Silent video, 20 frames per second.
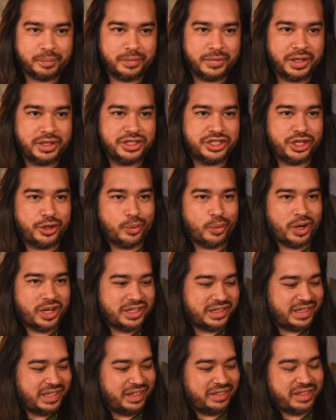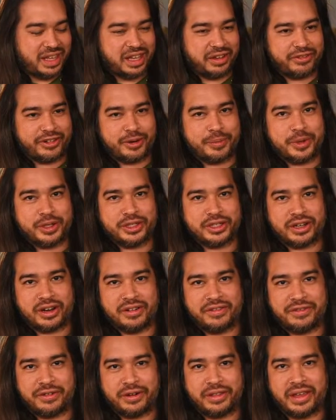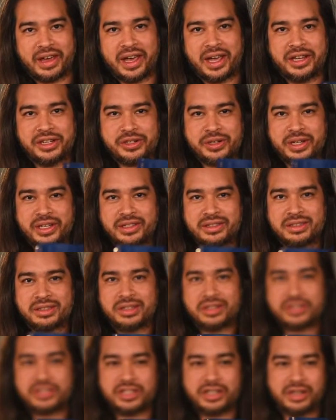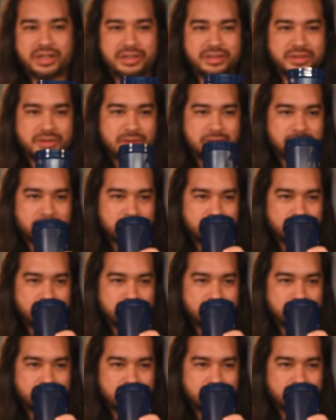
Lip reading: G1D, thank you very much for the hydrate. Cheers.